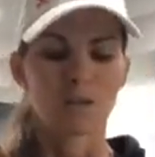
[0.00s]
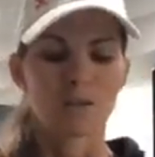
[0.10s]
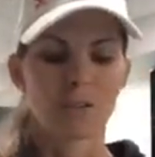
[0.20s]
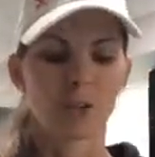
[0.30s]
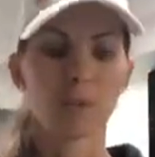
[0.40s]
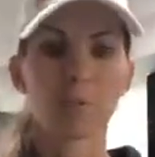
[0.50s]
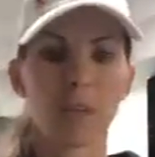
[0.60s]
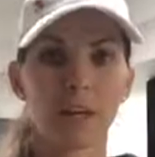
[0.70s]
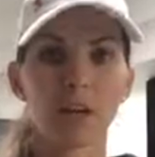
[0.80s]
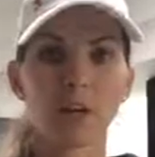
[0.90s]
So you're gonna
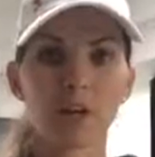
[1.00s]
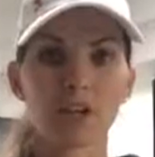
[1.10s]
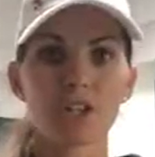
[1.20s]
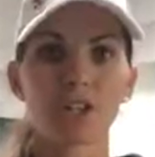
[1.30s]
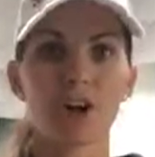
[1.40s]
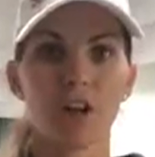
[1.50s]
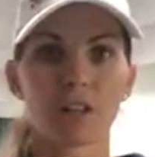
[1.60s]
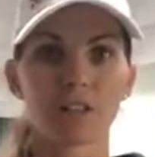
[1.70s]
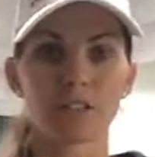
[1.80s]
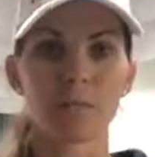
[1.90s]
plan according to your
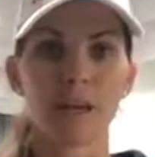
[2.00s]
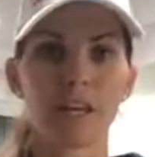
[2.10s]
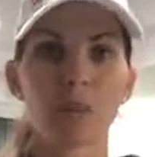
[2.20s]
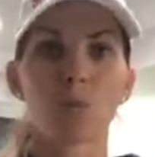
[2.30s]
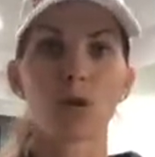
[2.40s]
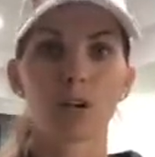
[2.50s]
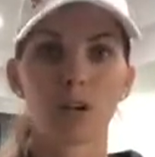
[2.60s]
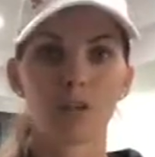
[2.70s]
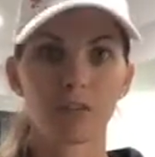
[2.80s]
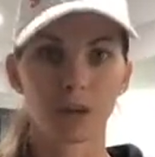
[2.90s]
colors and make it work
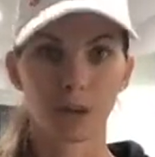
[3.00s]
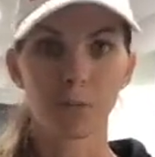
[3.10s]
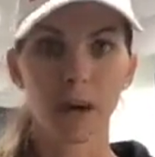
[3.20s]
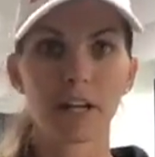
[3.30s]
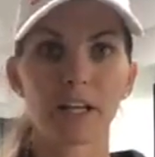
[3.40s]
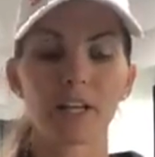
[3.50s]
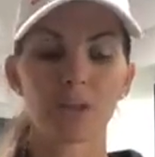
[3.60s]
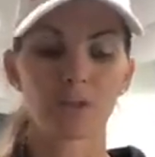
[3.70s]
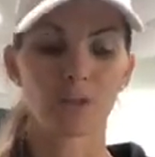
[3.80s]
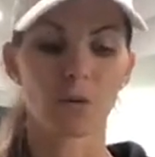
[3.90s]
for your bracket and
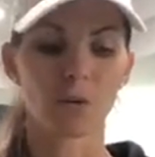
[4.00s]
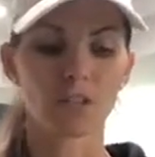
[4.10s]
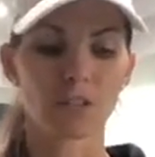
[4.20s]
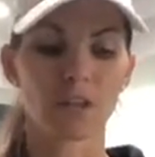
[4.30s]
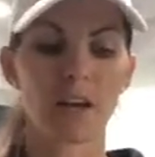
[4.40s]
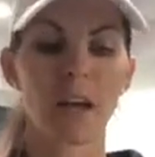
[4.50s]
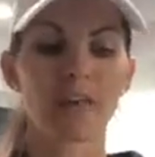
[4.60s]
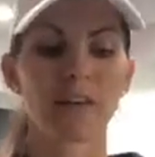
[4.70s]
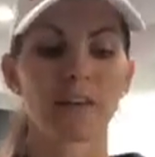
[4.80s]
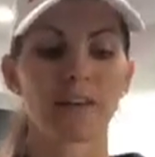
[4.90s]
your goals. And
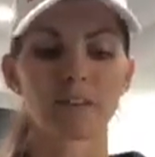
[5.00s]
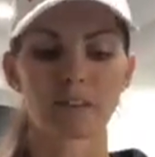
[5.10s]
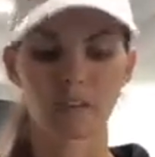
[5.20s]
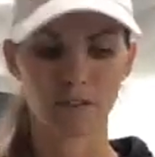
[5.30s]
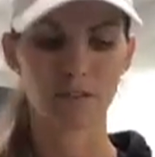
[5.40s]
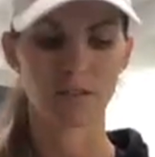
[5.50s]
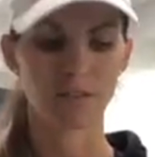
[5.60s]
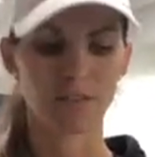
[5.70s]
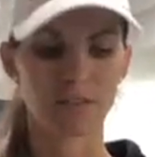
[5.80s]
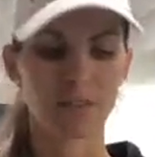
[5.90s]
then
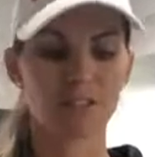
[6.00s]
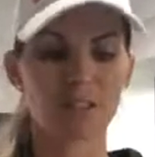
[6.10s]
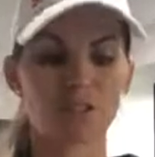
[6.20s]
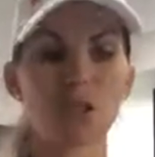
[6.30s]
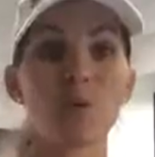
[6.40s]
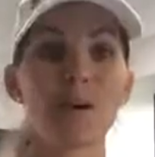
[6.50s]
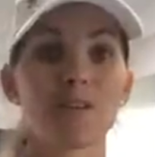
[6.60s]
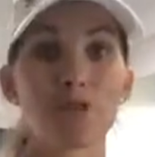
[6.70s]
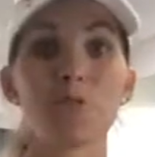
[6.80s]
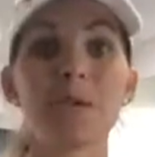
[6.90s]
this
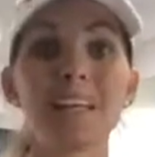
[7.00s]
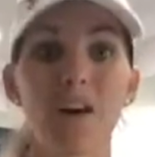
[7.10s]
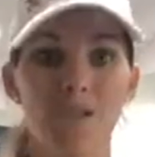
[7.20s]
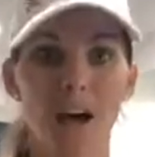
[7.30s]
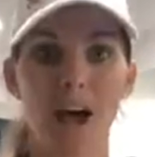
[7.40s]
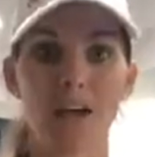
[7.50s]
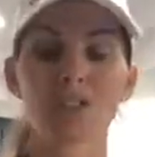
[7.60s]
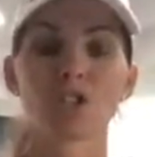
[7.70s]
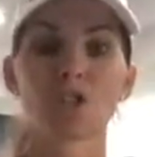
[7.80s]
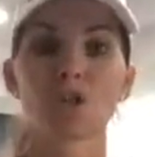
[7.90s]
2B of that is
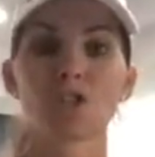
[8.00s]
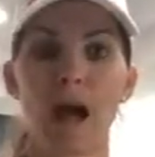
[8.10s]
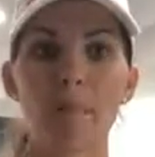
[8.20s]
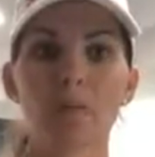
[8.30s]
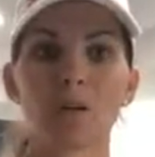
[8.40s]
to go shop.